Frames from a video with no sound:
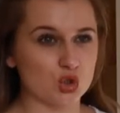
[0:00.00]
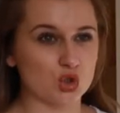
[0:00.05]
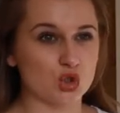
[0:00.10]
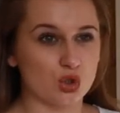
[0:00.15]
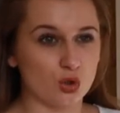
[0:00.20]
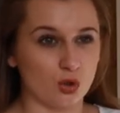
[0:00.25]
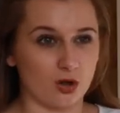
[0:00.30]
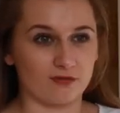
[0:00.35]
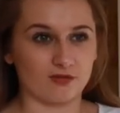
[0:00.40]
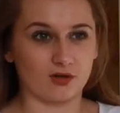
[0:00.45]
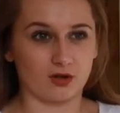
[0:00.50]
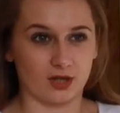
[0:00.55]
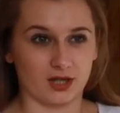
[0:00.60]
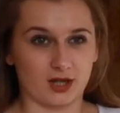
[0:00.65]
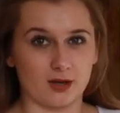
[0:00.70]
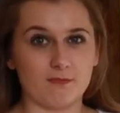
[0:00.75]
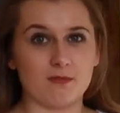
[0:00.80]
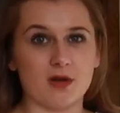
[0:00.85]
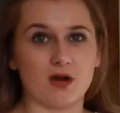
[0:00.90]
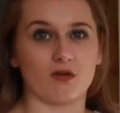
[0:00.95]
sure. I've got
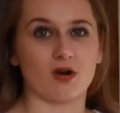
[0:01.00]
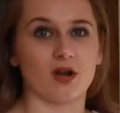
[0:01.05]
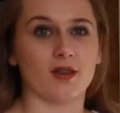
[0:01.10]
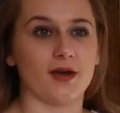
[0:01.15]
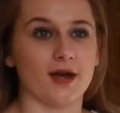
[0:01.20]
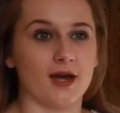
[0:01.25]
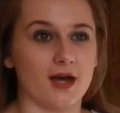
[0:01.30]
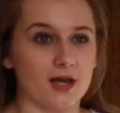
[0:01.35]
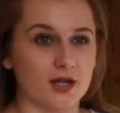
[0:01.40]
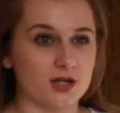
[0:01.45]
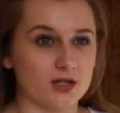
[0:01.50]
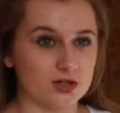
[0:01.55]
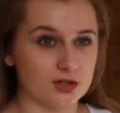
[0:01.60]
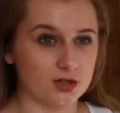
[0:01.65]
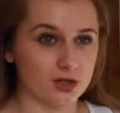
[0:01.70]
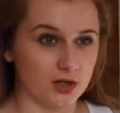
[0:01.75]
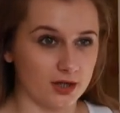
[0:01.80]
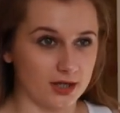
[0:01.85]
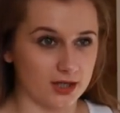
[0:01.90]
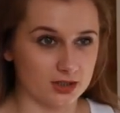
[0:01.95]
like a mirror there
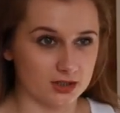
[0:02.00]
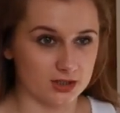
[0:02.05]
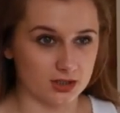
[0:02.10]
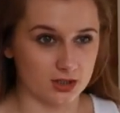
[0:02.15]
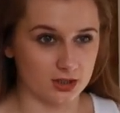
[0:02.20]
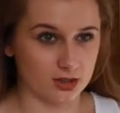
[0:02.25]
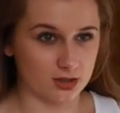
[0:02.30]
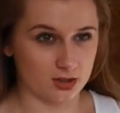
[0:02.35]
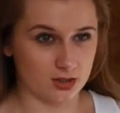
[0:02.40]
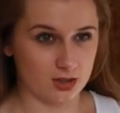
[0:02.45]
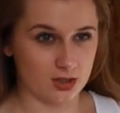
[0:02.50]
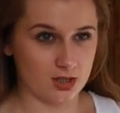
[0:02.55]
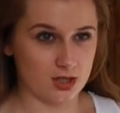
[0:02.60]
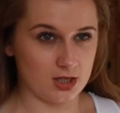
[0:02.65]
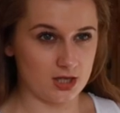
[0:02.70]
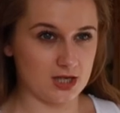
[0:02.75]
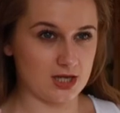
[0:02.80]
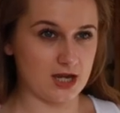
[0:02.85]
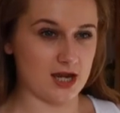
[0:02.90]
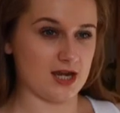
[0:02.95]
trying to
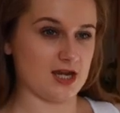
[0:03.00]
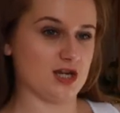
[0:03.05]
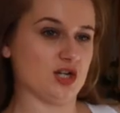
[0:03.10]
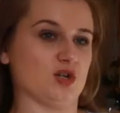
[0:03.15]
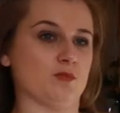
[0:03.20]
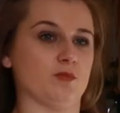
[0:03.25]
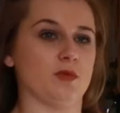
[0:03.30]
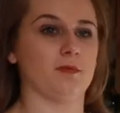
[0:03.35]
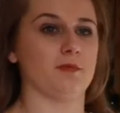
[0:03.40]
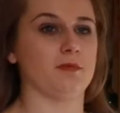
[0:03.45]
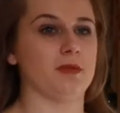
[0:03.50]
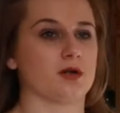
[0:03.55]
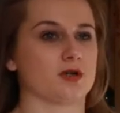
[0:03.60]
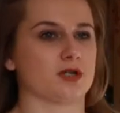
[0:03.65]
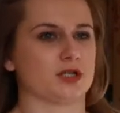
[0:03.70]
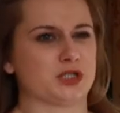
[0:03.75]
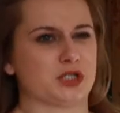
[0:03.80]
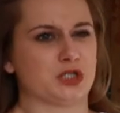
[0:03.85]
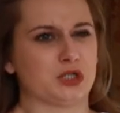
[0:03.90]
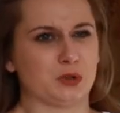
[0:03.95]
gauge, but
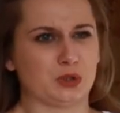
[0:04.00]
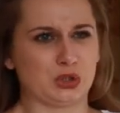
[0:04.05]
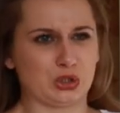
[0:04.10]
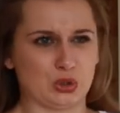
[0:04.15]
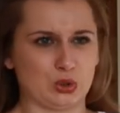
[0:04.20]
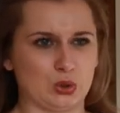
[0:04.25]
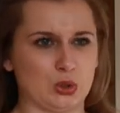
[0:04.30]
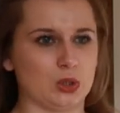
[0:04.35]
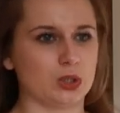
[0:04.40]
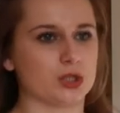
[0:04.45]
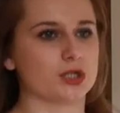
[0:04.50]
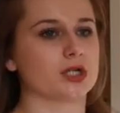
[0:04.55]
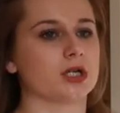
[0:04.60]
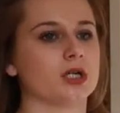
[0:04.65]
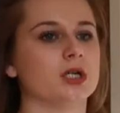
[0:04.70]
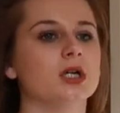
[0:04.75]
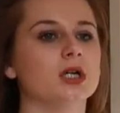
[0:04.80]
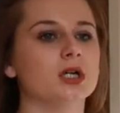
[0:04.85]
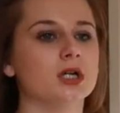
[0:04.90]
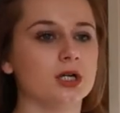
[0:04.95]
mirror's too short.
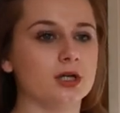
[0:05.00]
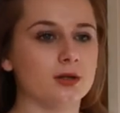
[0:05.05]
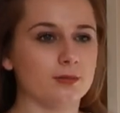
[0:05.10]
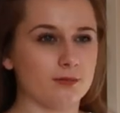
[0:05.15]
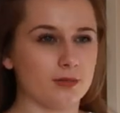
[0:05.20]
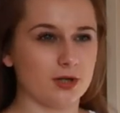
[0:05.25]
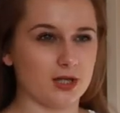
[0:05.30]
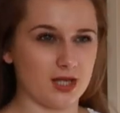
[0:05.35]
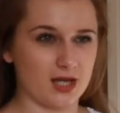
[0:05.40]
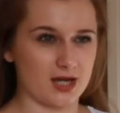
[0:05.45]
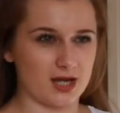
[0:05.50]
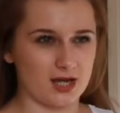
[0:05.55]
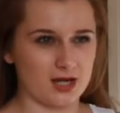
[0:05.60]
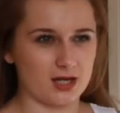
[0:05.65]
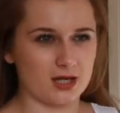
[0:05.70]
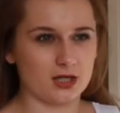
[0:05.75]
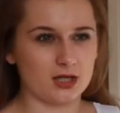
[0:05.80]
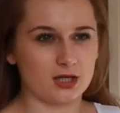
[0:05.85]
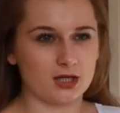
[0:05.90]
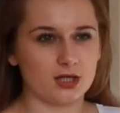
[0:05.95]
But yeah,
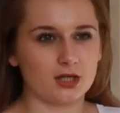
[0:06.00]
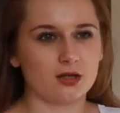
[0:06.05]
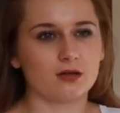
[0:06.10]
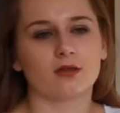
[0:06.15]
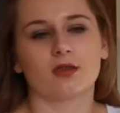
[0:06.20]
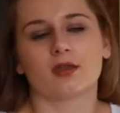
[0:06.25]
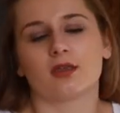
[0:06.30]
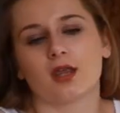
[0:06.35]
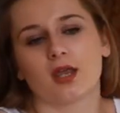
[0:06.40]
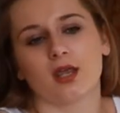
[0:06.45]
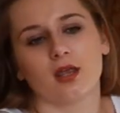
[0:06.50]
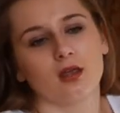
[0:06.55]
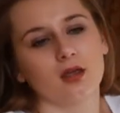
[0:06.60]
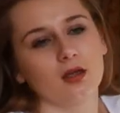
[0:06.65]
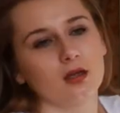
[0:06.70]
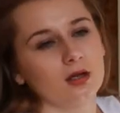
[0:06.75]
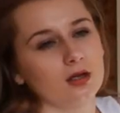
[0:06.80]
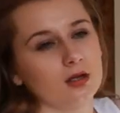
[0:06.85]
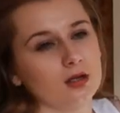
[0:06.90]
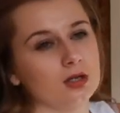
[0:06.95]
I don't
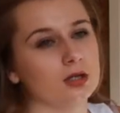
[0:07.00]
think